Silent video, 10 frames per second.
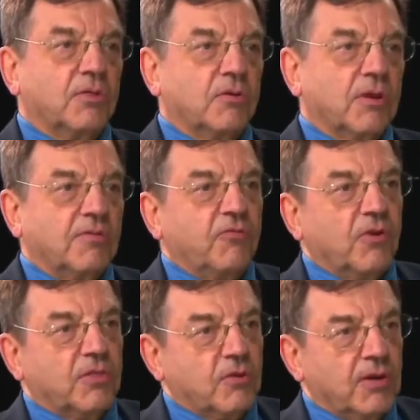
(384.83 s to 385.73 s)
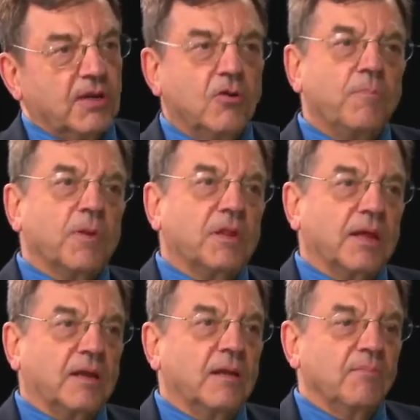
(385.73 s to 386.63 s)

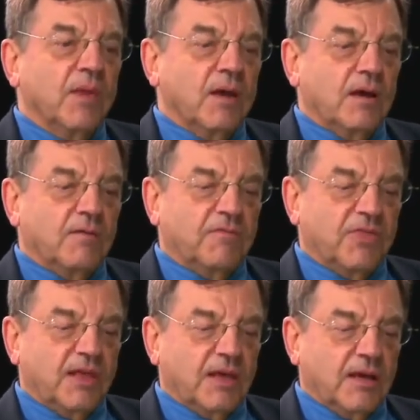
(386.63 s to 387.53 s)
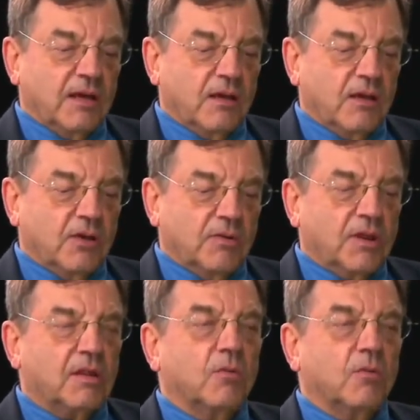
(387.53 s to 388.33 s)
32% of the loans.